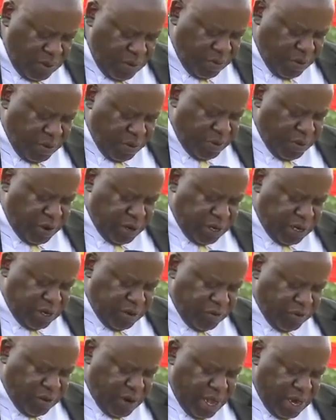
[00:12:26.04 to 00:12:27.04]
Promoted
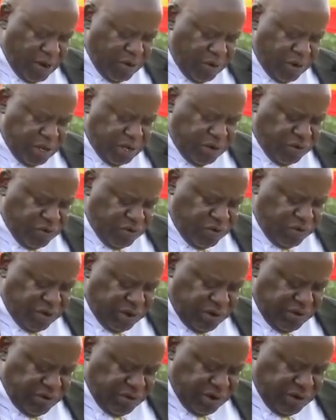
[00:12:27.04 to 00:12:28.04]
to Colonel in
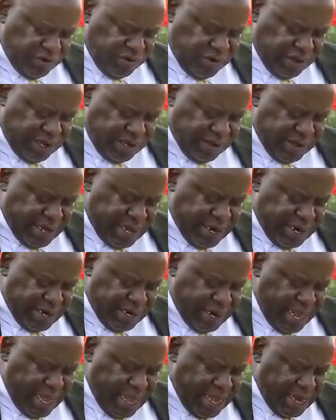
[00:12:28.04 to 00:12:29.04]
2006 and
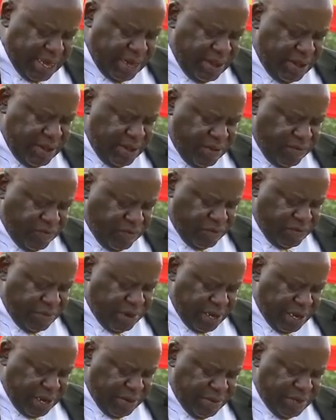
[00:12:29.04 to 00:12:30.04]
retired from
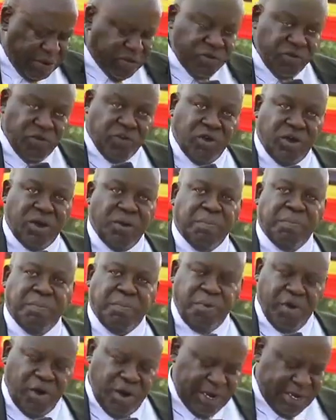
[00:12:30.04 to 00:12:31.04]
the army to join
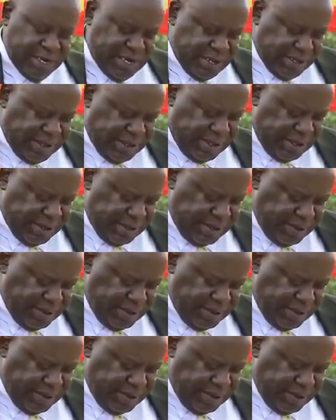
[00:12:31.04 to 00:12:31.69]
politics.